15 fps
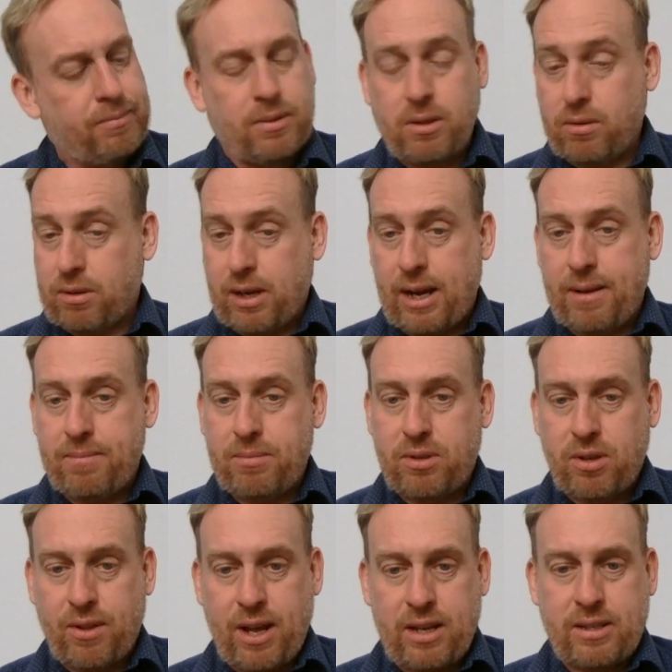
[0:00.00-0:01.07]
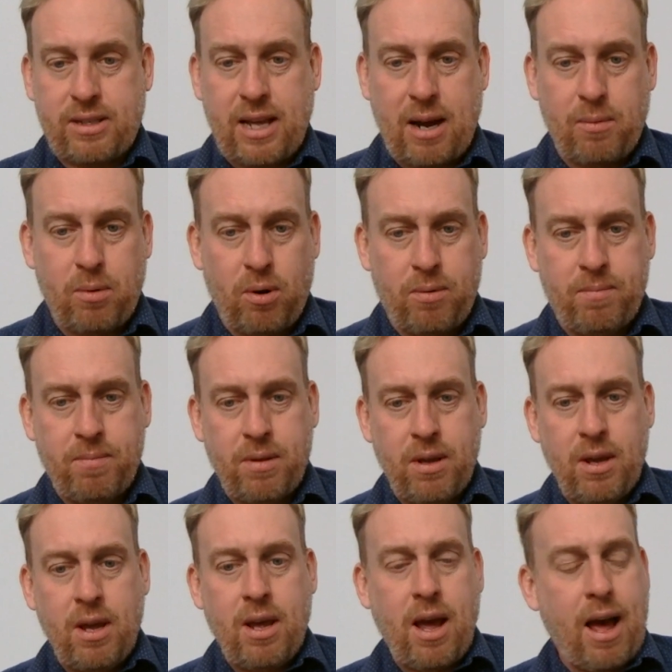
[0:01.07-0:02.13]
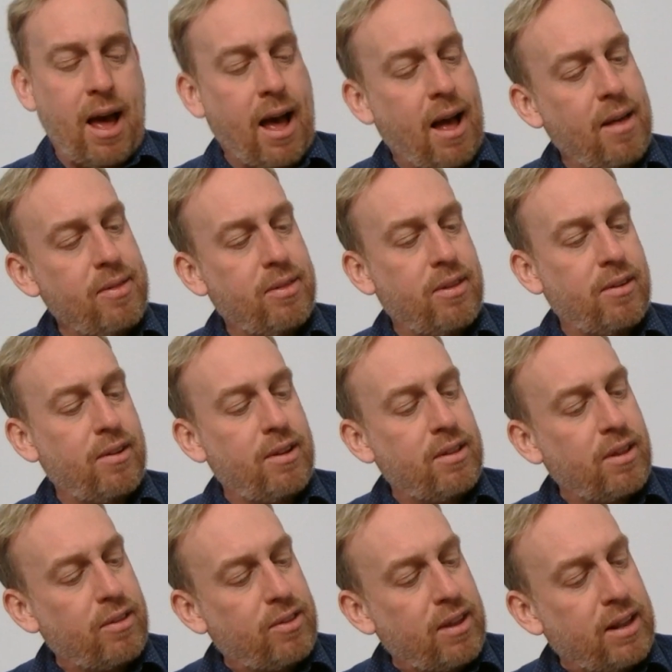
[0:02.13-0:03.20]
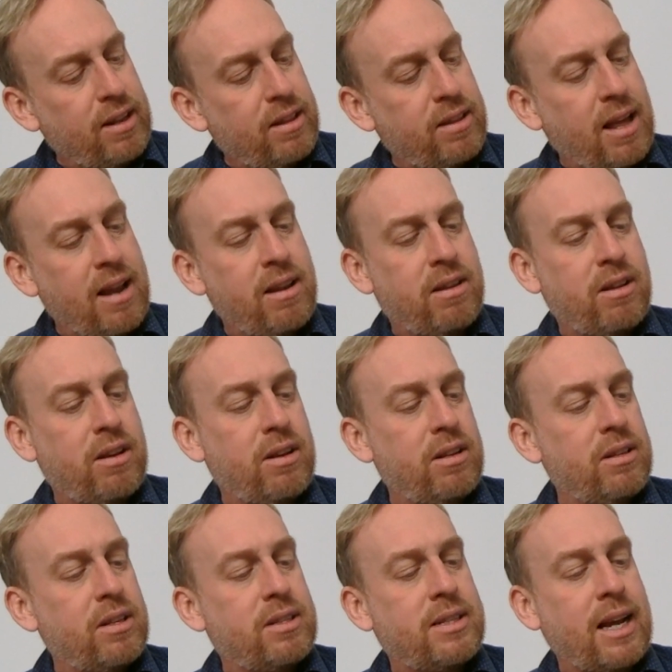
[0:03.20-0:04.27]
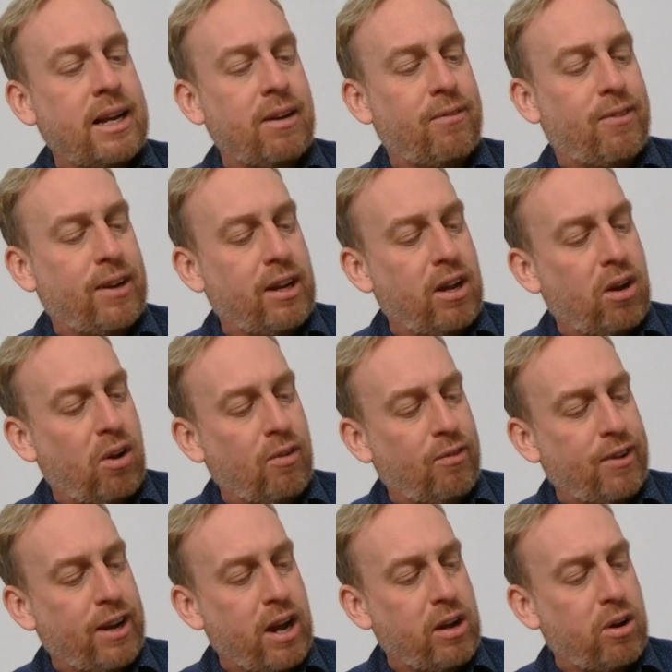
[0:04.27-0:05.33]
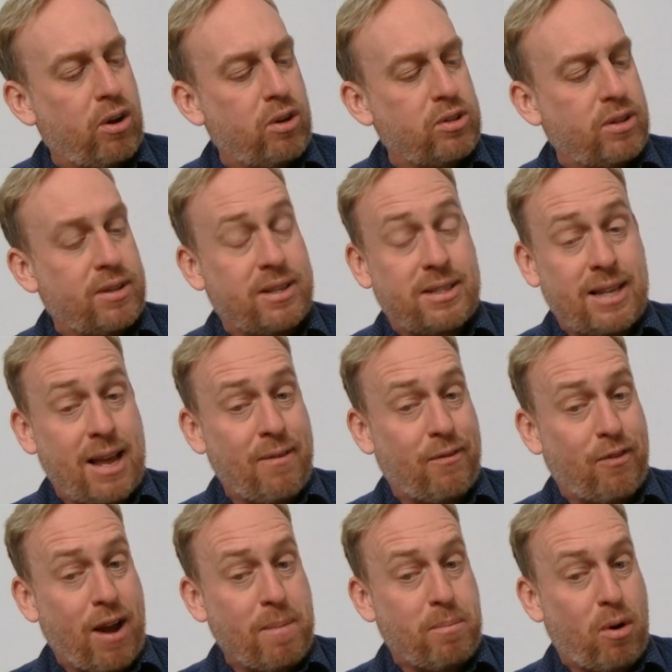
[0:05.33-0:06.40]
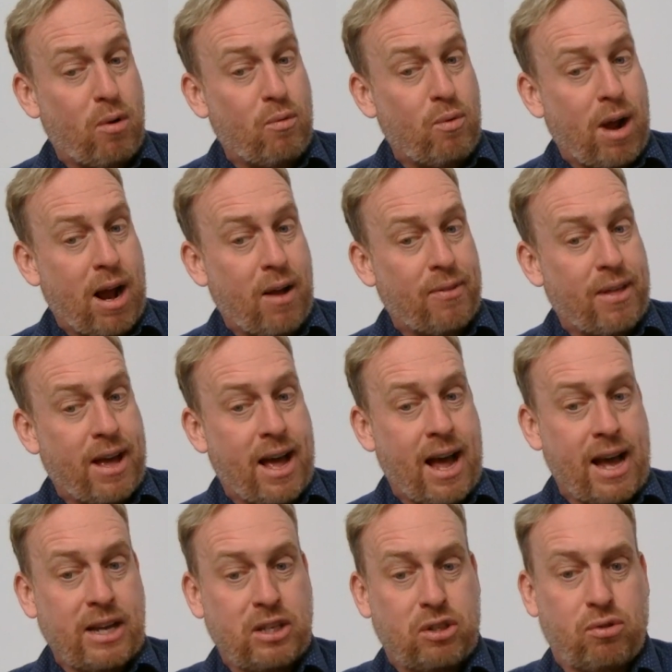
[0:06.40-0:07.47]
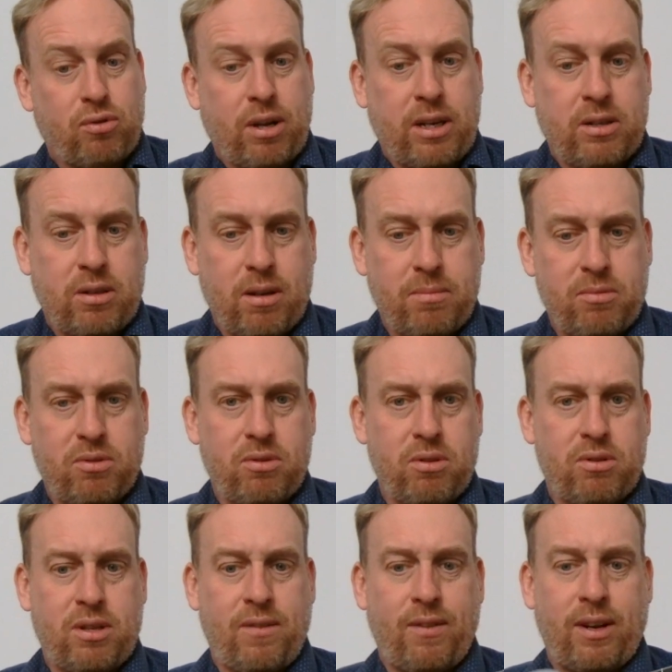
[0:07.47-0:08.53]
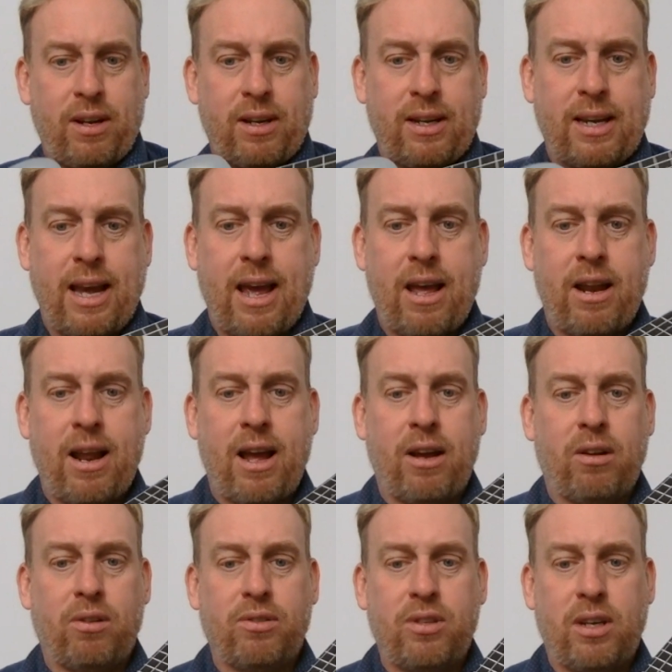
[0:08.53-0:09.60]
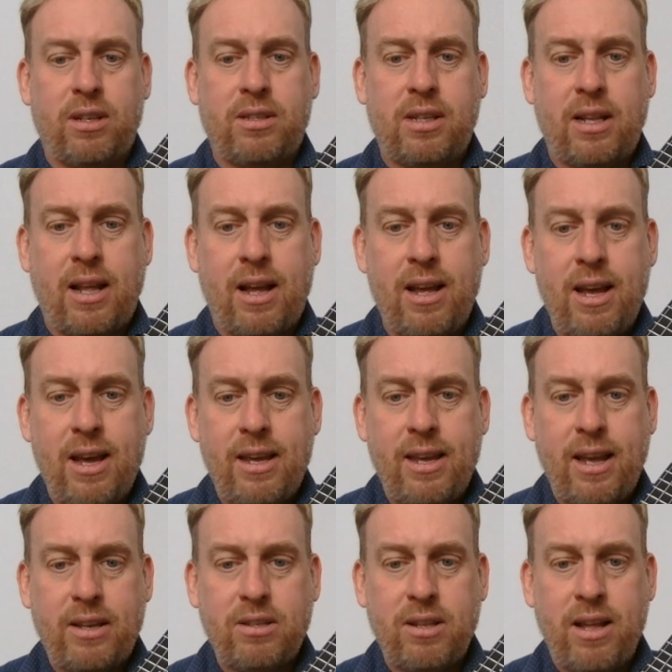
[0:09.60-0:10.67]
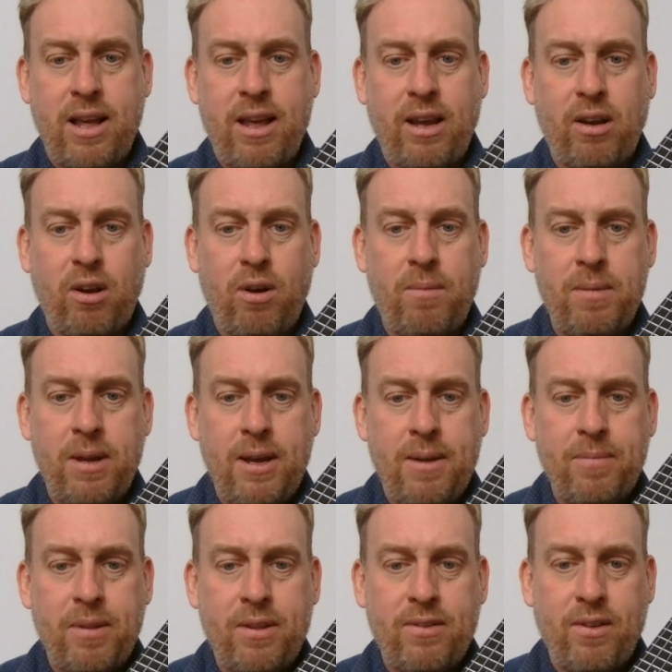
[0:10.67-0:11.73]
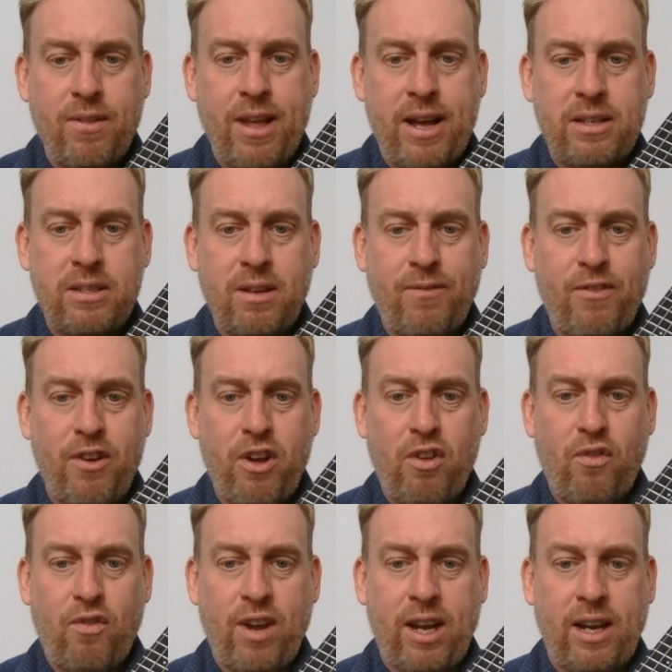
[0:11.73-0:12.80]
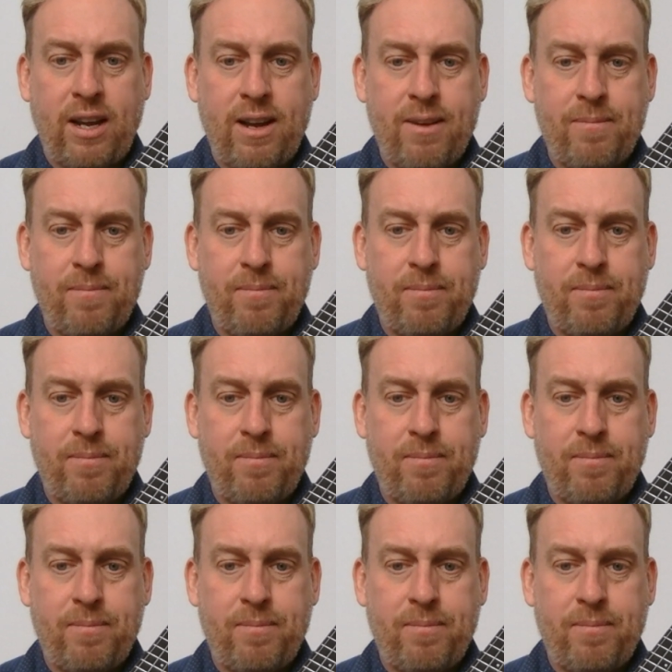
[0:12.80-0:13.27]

Okay, so that's that one. Then the 2nd finger, your long finger, goes on the same fret but right on the high string. So I'm just going to see if we can get an angle so you can see that. Yeah, so there you go. So that's the first finger